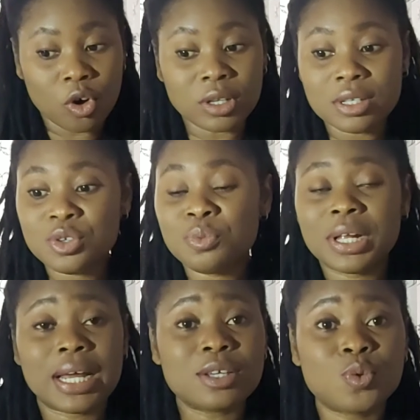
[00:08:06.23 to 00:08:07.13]
On the Zoom
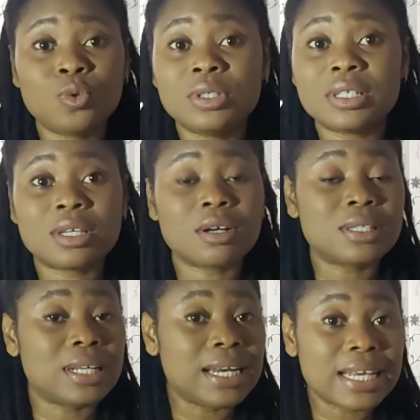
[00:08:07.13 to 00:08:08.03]
class, we'll discuss
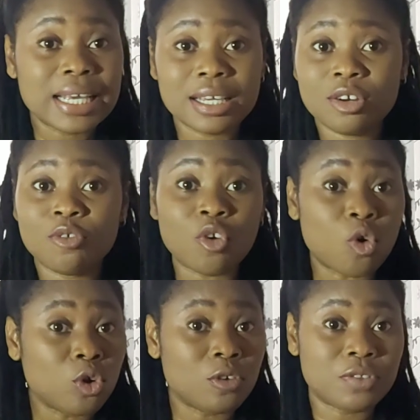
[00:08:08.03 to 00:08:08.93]
the linking of
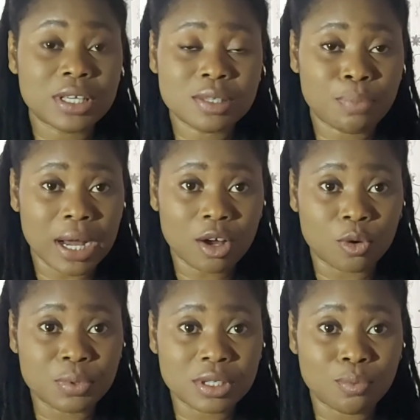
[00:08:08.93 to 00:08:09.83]
all of these
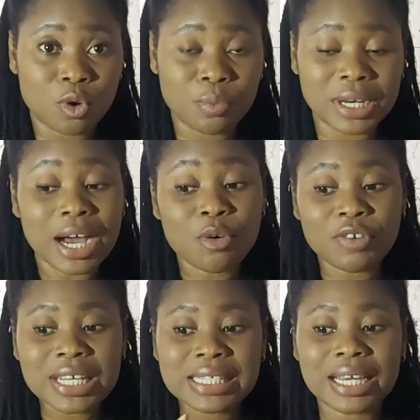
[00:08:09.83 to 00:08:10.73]
backups in a moment.
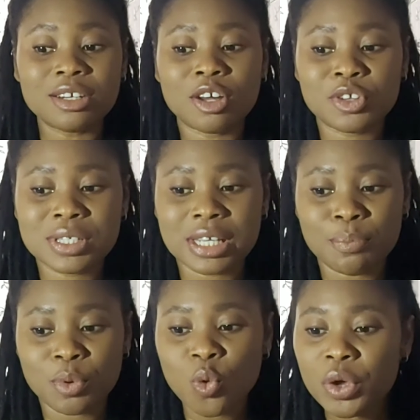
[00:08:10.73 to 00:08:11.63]
However, let's take another
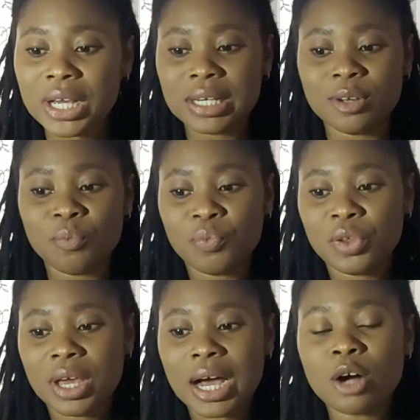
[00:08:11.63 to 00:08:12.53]
step. Quickly,
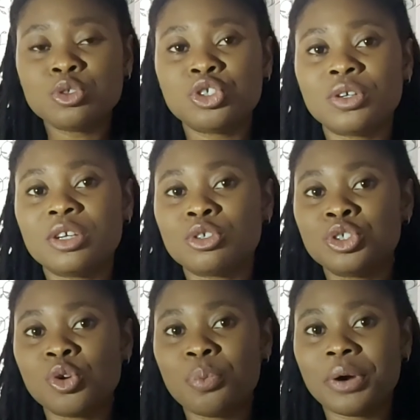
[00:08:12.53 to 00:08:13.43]
how to show that your
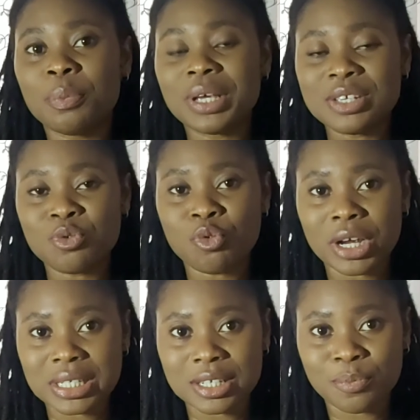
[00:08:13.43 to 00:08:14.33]
show prep is
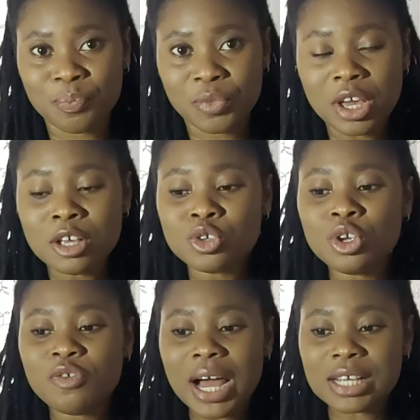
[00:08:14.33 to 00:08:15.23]
ready. So
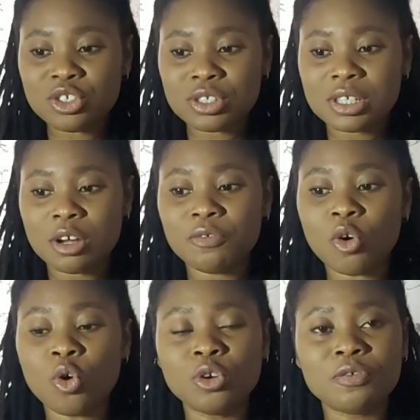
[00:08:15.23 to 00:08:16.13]
you've asked yourself
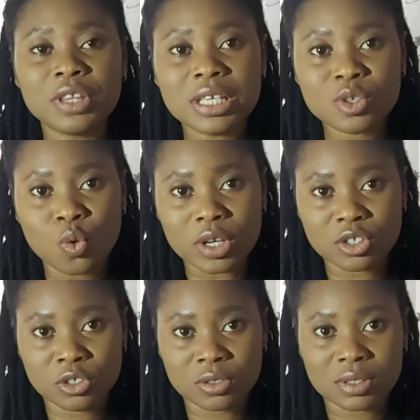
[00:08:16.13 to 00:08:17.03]
all of these
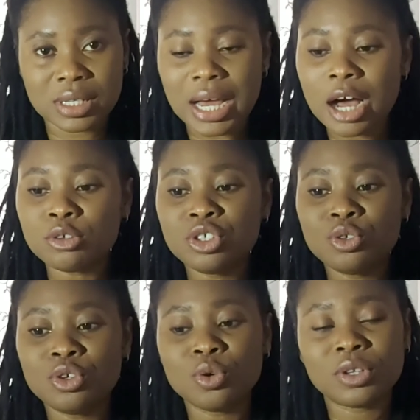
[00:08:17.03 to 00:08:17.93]
questions. How do
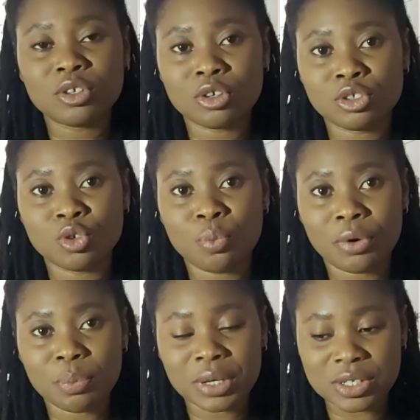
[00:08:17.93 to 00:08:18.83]
you know that your show
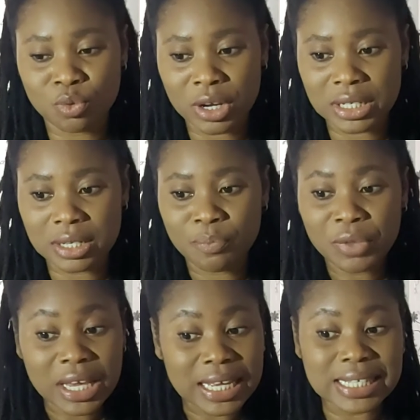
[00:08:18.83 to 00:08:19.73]
prep is ready?
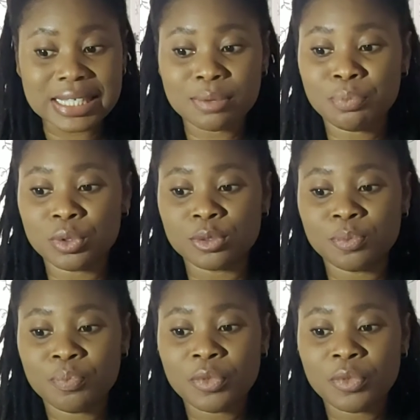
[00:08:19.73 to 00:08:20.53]
It's simple.